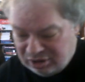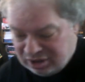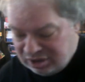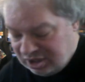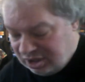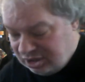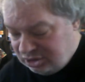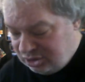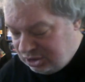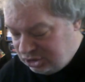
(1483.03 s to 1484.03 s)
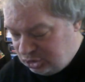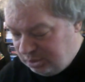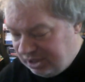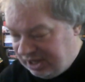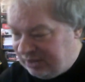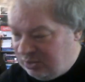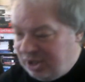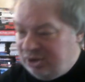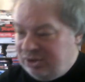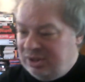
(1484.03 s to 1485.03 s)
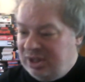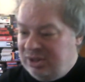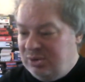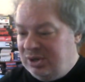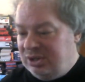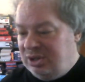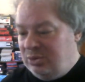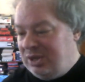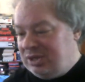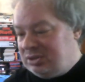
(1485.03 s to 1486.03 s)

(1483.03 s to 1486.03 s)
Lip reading: and they can do it in Japan, why couldn't they do it in the US?